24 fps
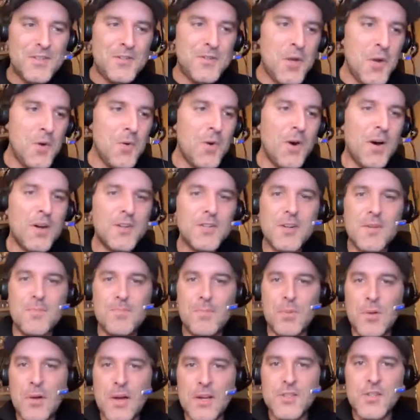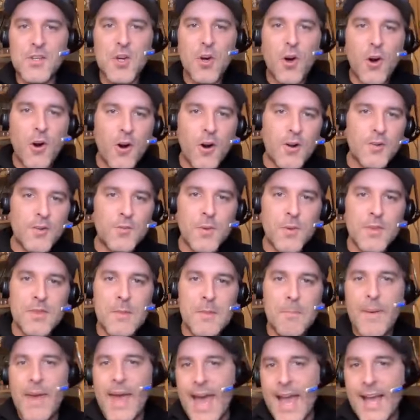200 plus yards with the
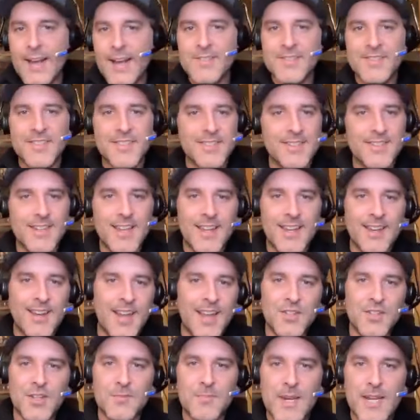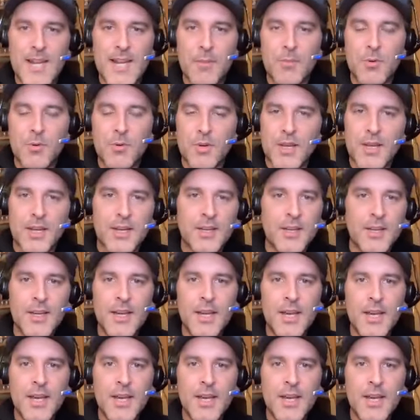backs and and, and just being able to